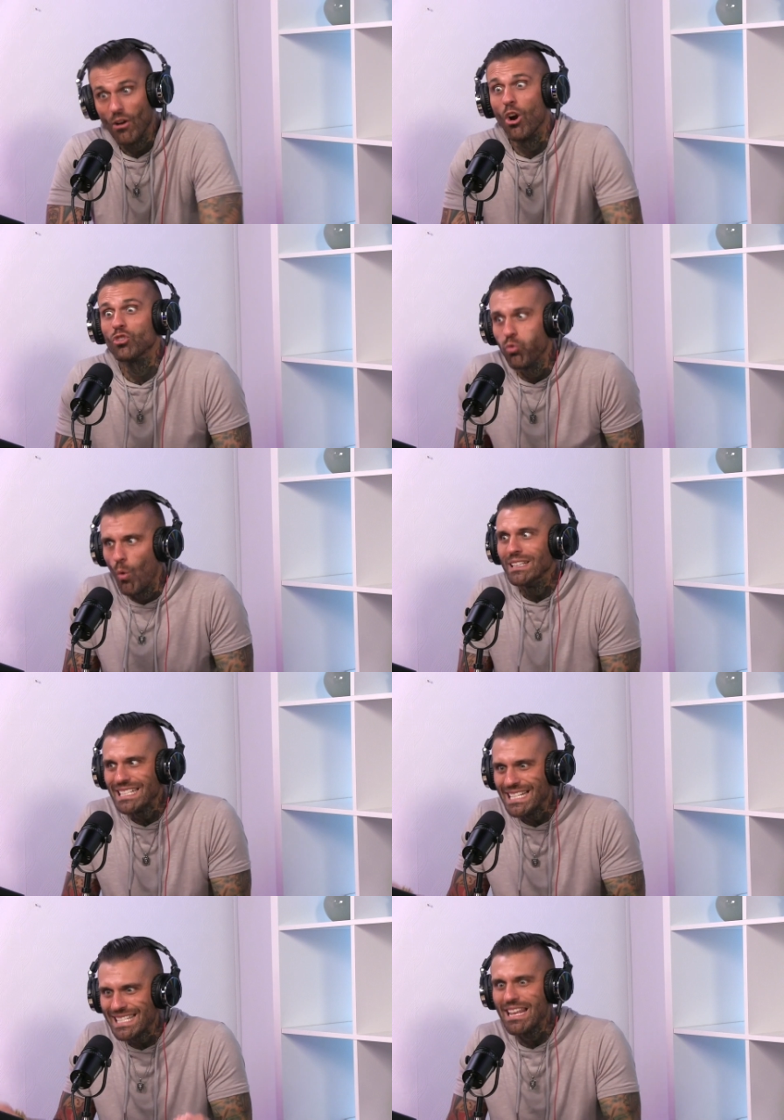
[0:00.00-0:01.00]
There are
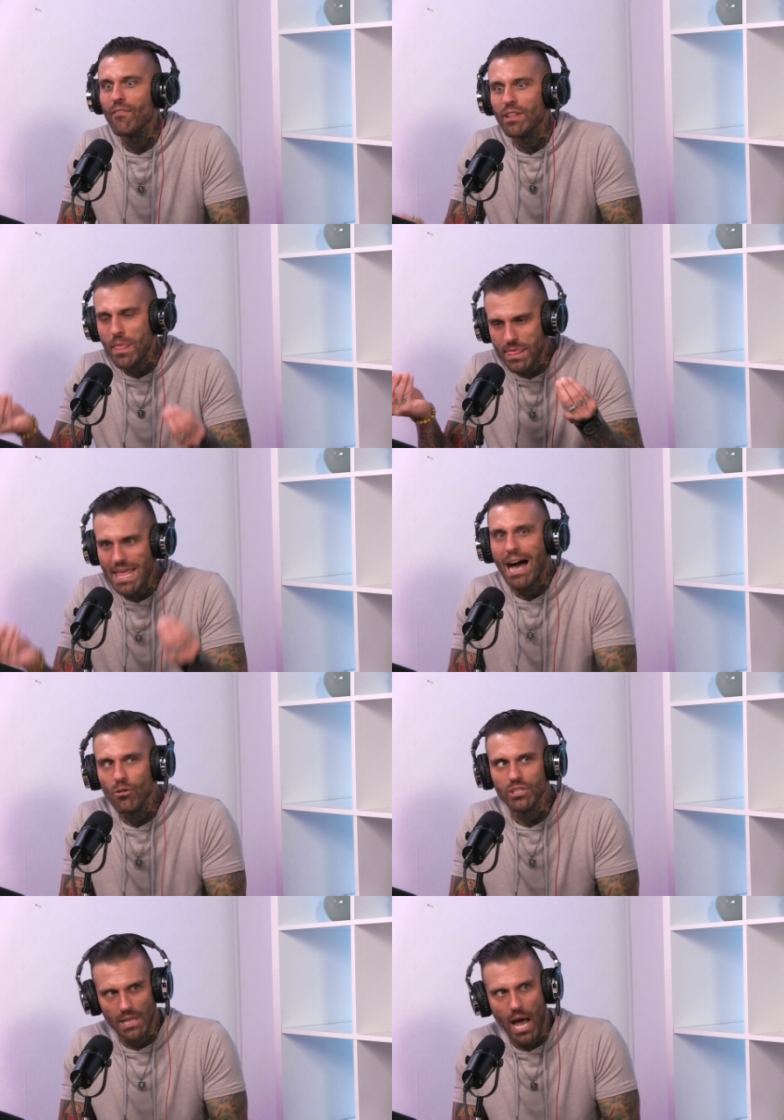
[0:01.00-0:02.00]

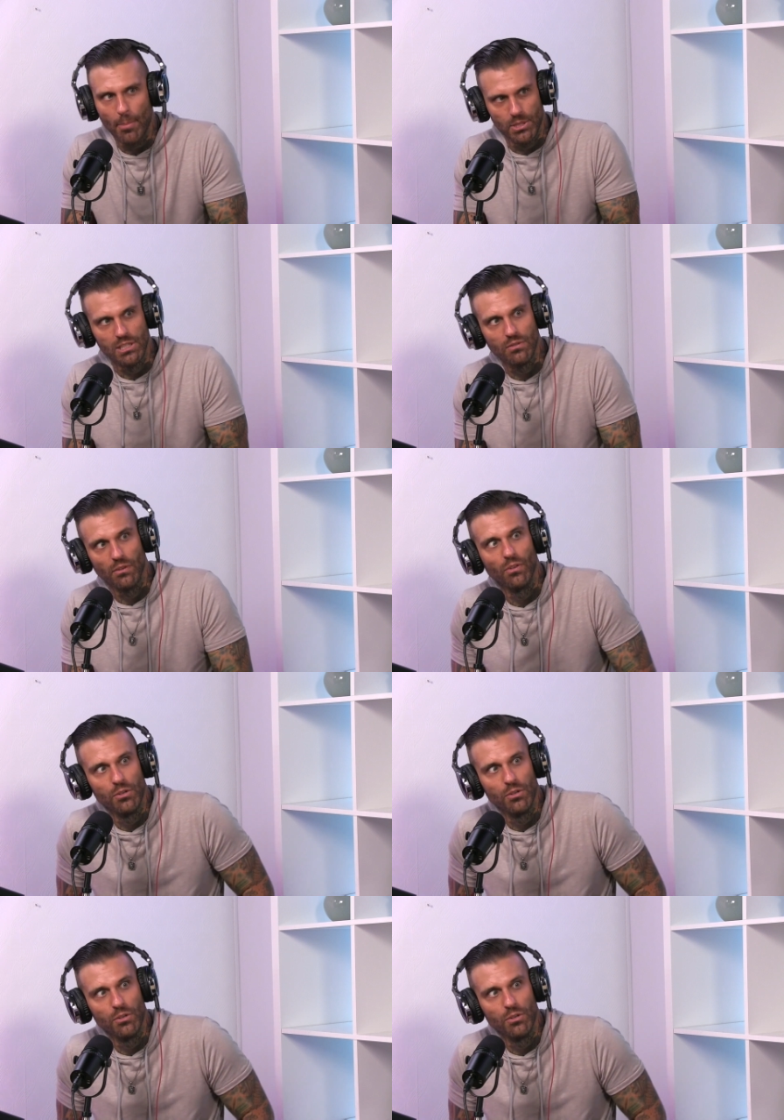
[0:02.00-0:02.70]
27,000 options for